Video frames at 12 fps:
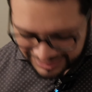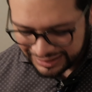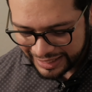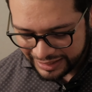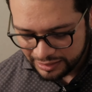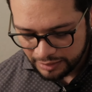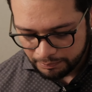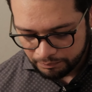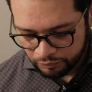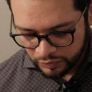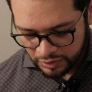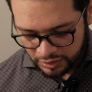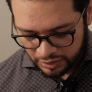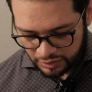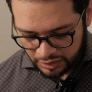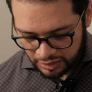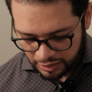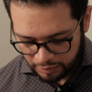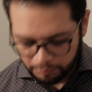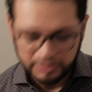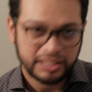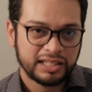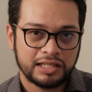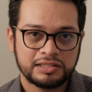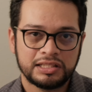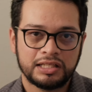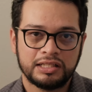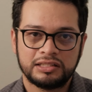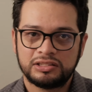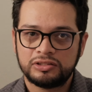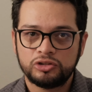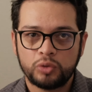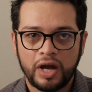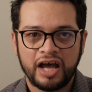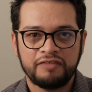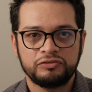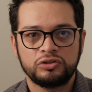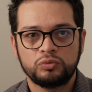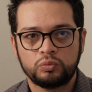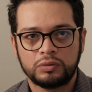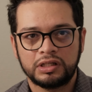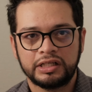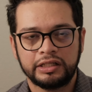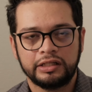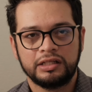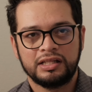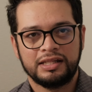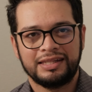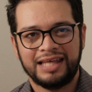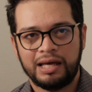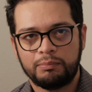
like them, but like I said, you have to want that